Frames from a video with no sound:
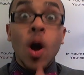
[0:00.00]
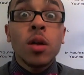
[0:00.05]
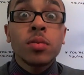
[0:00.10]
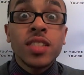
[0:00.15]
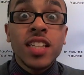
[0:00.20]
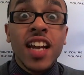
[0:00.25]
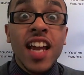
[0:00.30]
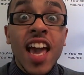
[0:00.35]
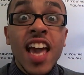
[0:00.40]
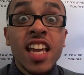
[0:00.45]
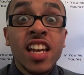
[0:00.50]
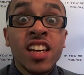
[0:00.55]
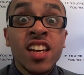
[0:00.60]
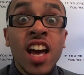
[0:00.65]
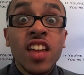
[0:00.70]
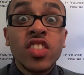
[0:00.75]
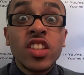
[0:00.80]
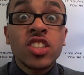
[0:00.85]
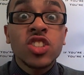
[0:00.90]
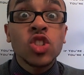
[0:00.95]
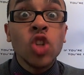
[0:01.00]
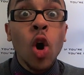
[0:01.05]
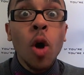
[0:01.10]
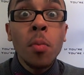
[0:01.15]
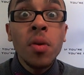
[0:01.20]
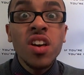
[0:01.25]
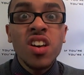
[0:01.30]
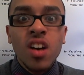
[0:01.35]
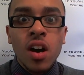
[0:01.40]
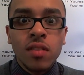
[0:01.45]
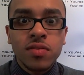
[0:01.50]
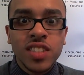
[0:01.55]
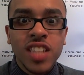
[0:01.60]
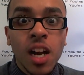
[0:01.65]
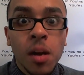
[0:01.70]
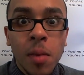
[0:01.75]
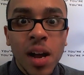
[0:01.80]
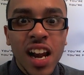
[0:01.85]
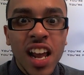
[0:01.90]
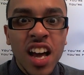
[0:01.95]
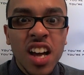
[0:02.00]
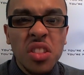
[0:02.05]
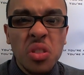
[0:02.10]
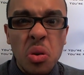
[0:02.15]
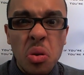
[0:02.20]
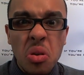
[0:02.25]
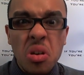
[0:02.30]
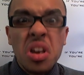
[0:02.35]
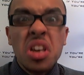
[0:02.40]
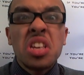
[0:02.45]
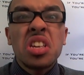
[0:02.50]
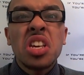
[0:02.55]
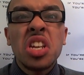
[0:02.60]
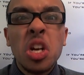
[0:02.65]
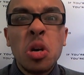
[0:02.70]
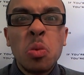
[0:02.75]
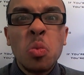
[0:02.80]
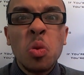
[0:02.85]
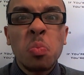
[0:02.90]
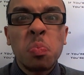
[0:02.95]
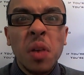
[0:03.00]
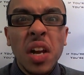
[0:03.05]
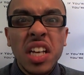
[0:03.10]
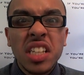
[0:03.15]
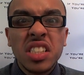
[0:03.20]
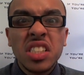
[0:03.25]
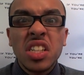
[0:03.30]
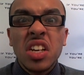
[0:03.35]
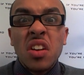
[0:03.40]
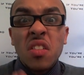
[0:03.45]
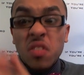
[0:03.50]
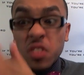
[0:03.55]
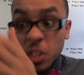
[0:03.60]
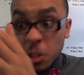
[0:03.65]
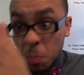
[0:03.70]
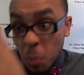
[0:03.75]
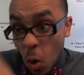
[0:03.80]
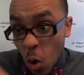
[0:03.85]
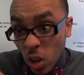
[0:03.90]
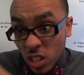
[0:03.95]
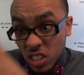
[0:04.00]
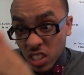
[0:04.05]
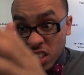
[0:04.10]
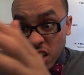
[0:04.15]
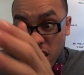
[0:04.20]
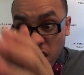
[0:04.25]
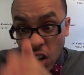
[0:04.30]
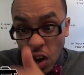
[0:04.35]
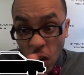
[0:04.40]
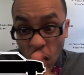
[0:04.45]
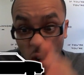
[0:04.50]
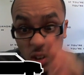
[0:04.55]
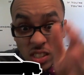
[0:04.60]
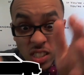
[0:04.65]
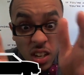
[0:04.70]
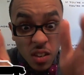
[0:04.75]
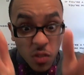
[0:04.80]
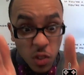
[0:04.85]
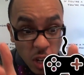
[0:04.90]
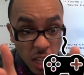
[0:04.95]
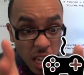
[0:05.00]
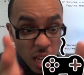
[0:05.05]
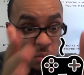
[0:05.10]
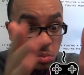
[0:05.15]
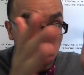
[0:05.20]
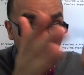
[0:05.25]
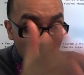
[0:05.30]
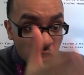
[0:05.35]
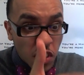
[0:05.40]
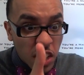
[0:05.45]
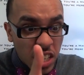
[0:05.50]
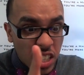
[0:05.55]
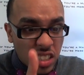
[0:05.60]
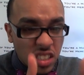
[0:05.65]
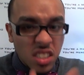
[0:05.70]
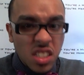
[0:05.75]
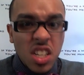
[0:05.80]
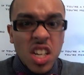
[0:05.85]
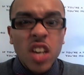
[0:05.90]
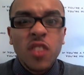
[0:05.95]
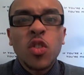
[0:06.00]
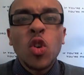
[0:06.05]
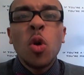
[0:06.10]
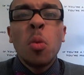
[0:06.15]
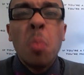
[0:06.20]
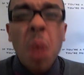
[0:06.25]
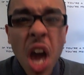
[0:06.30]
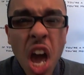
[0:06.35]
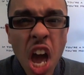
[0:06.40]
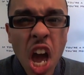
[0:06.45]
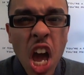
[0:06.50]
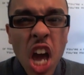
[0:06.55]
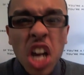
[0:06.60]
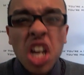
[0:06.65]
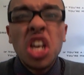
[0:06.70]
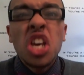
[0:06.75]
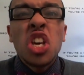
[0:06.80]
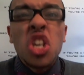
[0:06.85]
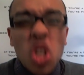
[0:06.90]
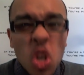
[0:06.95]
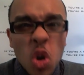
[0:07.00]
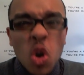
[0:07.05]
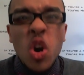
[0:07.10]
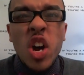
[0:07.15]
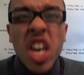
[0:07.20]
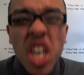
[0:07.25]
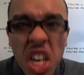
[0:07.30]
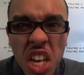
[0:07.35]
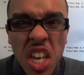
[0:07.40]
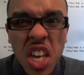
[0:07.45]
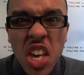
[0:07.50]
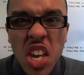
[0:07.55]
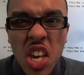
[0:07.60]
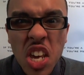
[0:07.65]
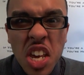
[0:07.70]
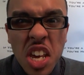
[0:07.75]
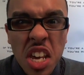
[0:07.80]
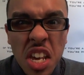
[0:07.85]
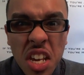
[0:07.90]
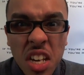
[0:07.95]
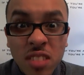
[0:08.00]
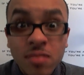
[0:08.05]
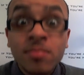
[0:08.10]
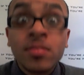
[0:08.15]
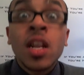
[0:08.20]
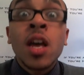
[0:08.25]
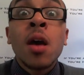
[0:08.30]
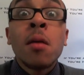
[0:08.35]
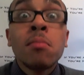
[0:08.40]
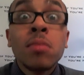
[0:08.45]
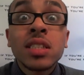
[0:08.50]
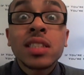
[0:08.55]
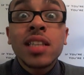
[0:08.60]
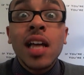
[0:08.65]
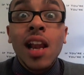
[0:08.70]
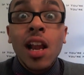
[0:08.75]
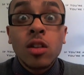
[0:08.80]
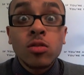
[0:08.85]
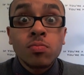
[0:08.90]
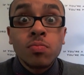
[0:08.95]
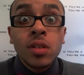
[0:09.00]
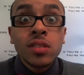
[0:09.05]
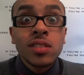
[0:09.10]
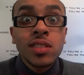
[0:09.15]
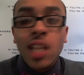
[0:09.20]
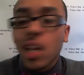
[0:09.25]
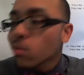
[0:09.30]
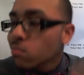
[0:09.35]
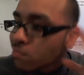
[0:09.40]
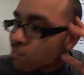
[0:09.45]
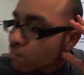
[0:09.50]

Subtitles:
welcome to the 89th installment of Em Alejandro, your number one place for sports, cars, video games, fitness. If you're a man, you're here. Mr. Alejandro, I'm about to tell him.